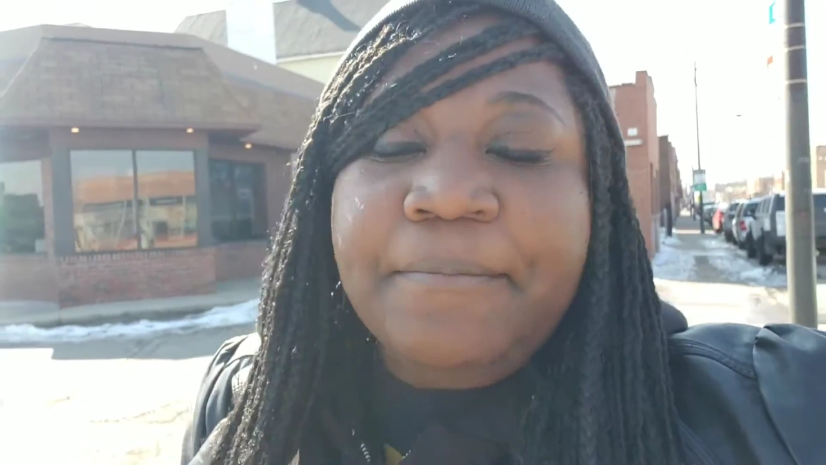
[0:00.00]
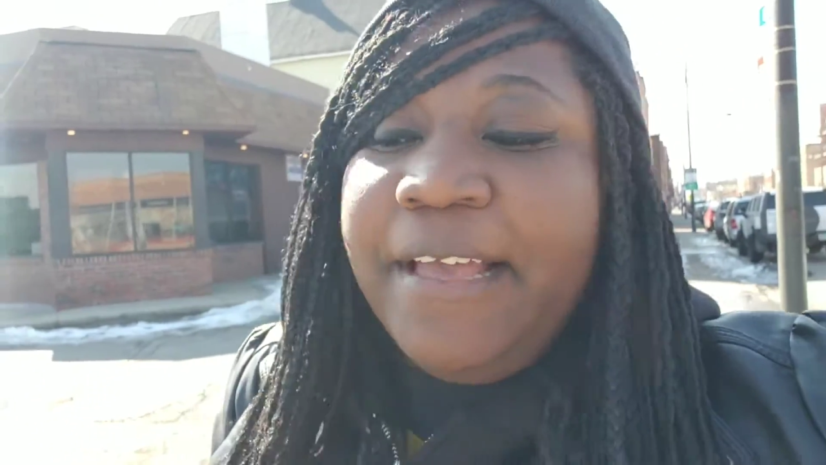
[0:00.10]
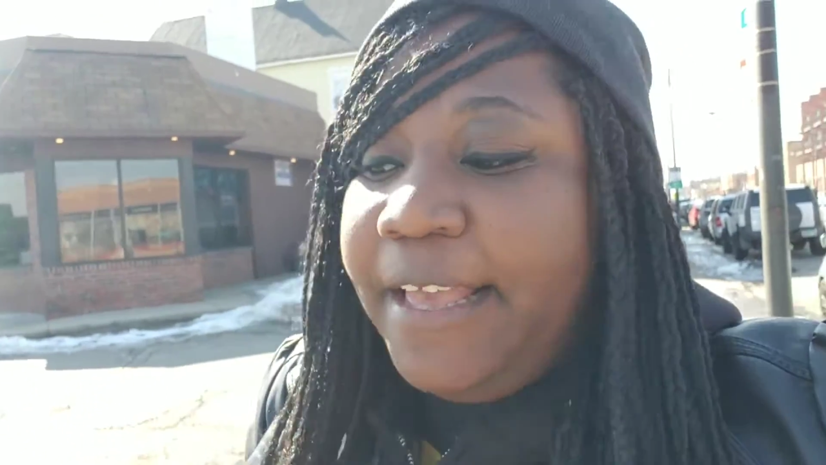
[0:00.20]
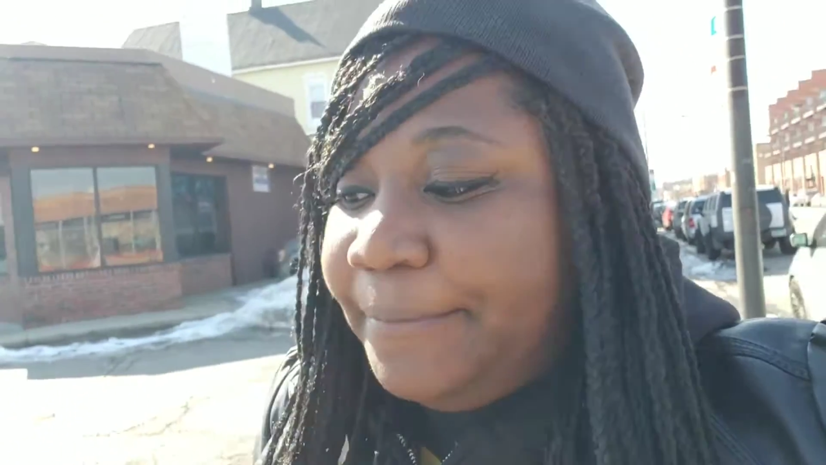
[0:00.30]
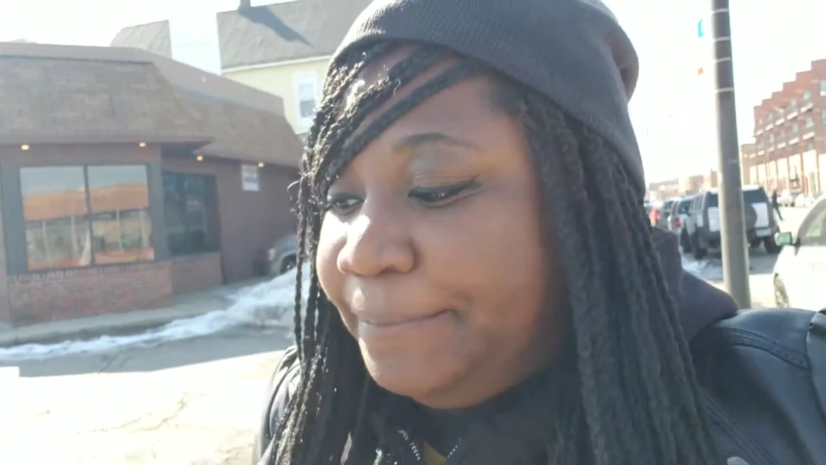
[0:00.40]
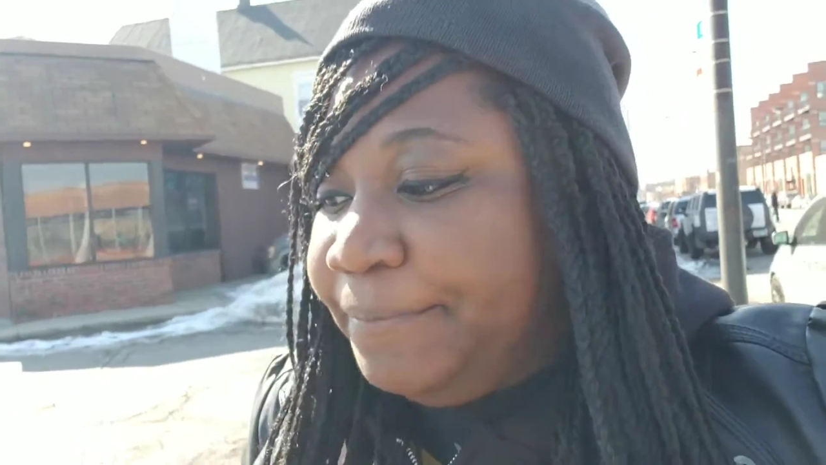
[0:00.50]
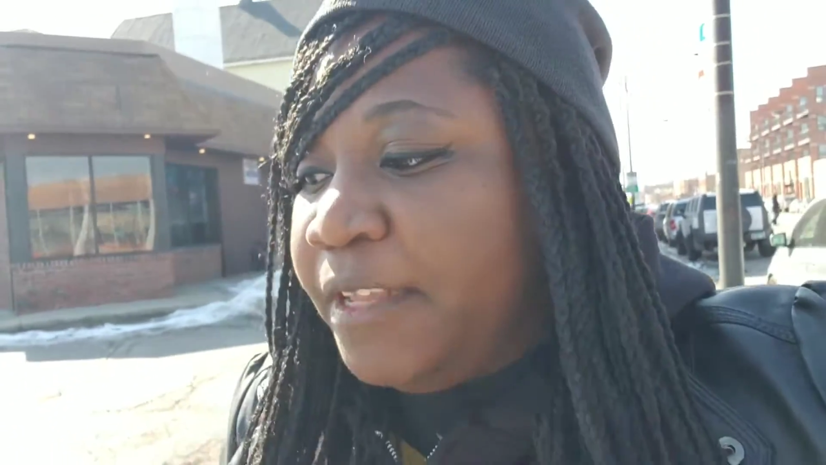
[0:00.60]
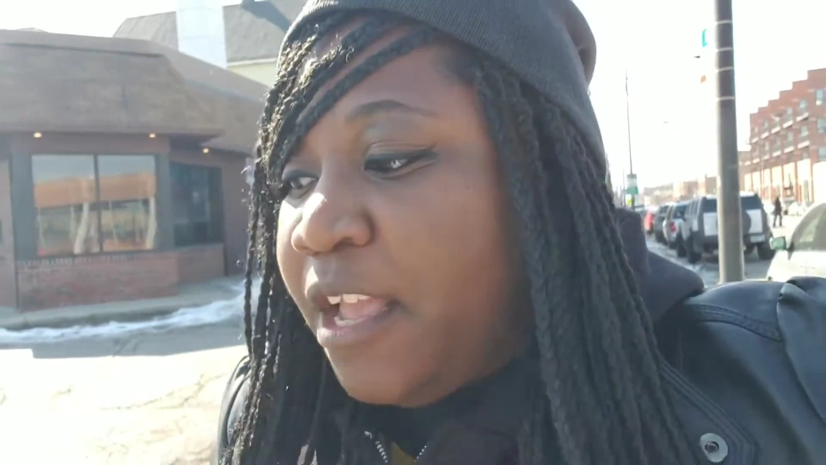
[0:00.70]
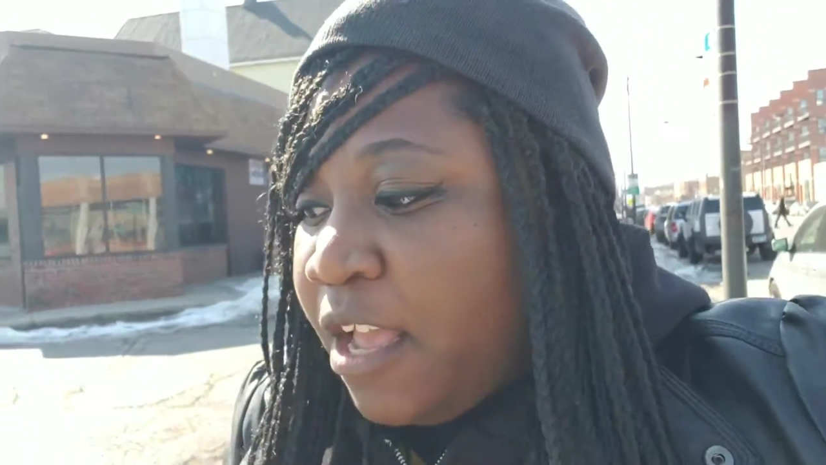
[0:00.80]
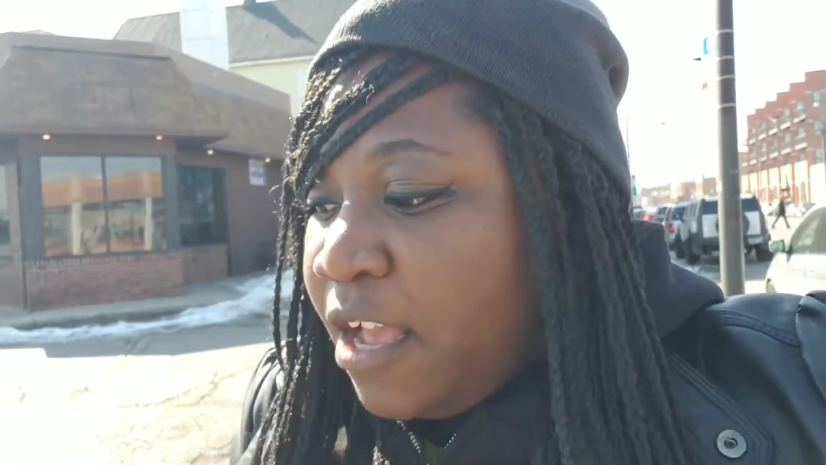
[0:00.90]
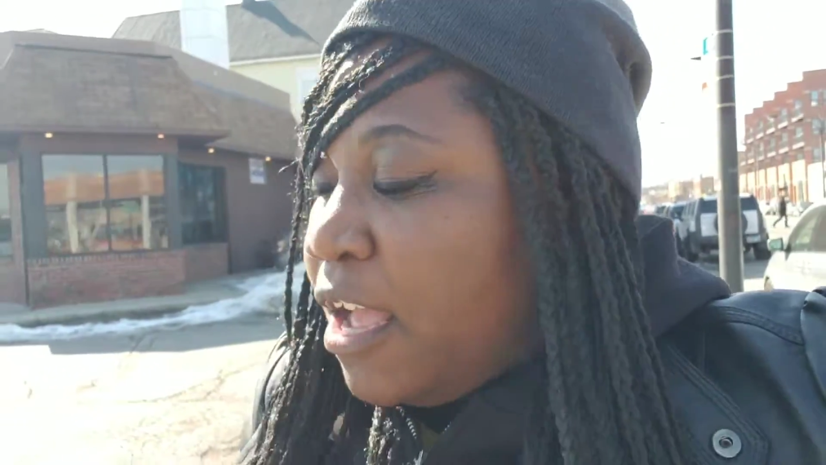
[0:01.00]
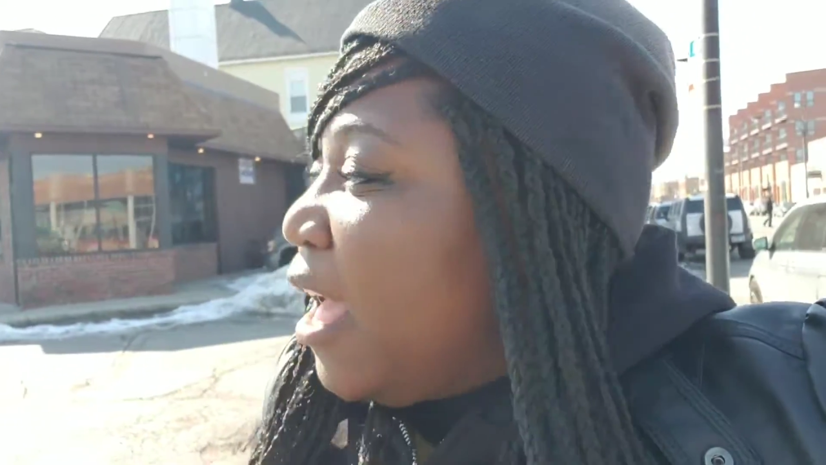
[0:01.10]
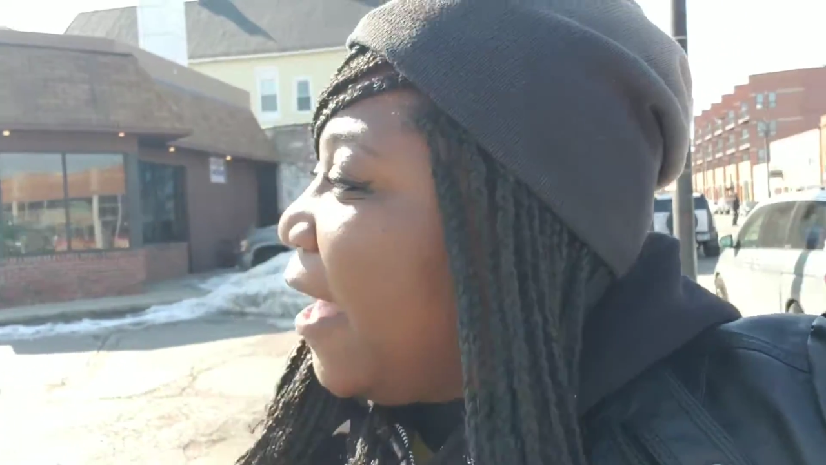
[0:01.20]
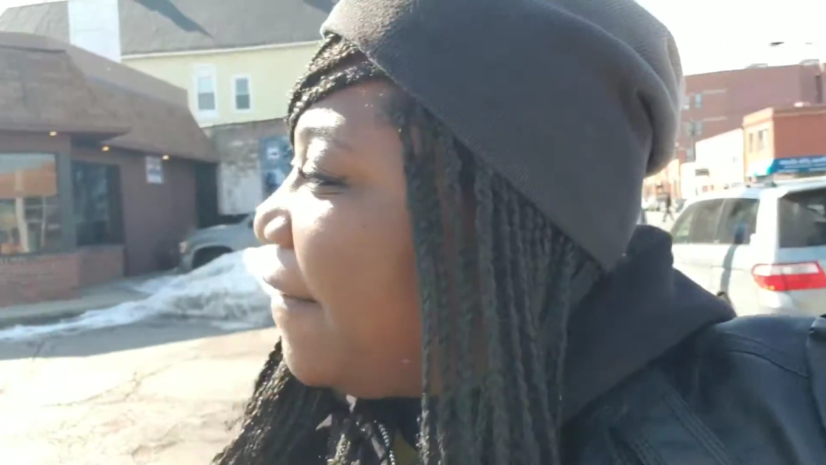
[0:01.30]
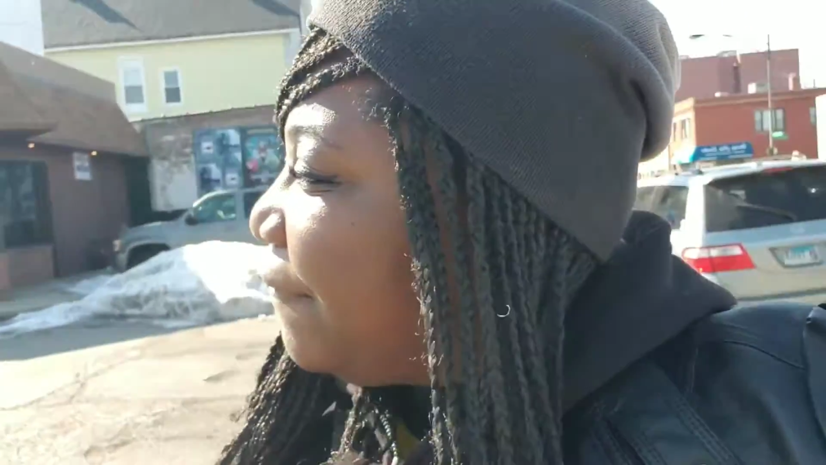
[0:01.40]
but
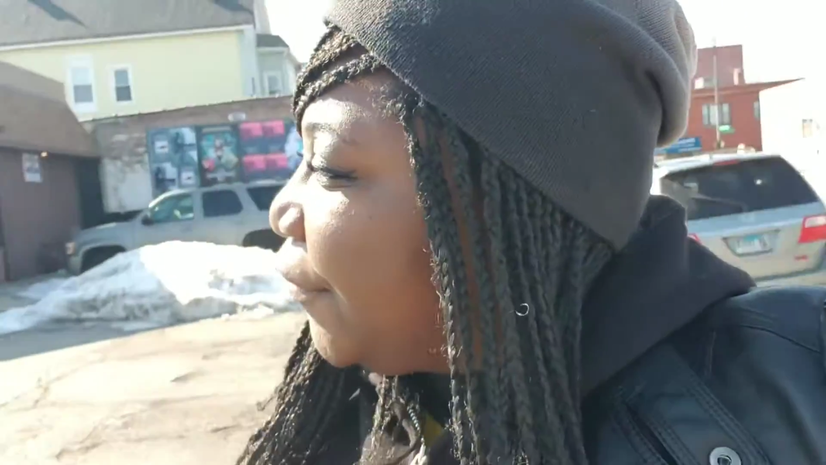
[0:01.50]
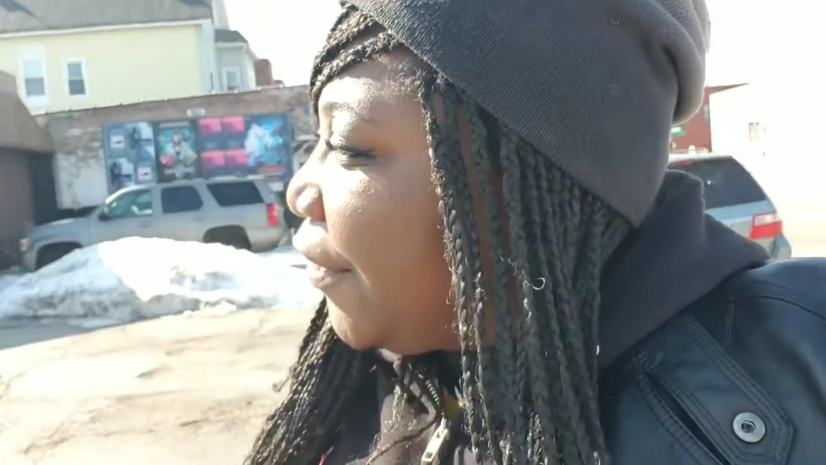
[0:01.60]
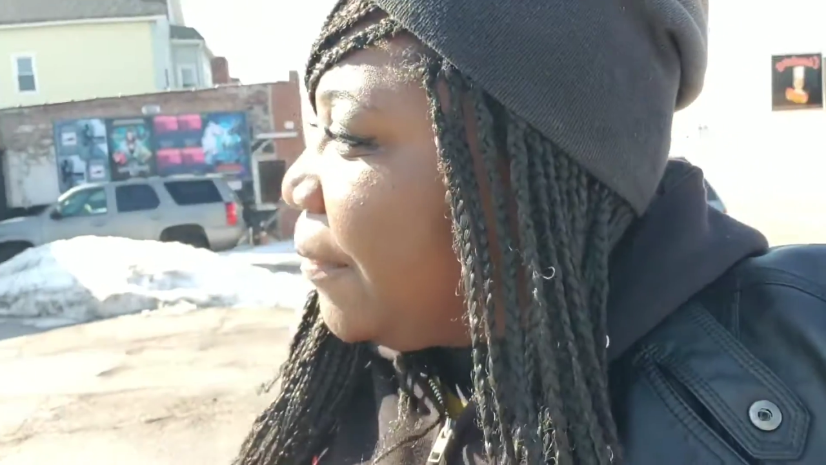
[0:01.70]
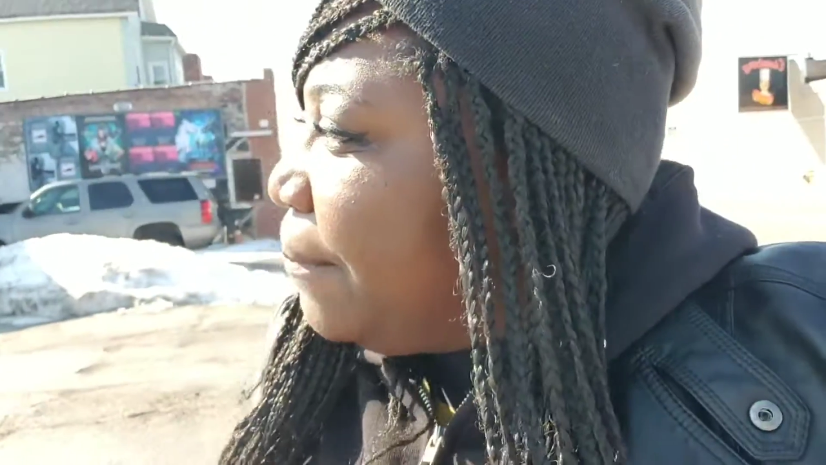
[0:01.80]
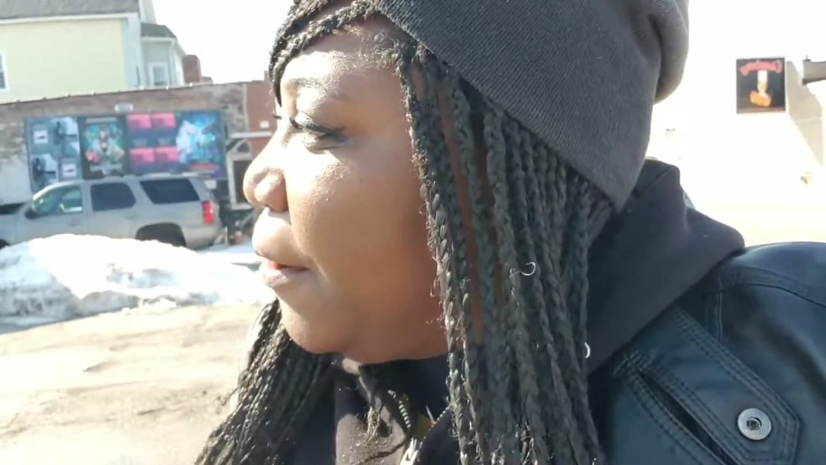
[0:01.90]
for the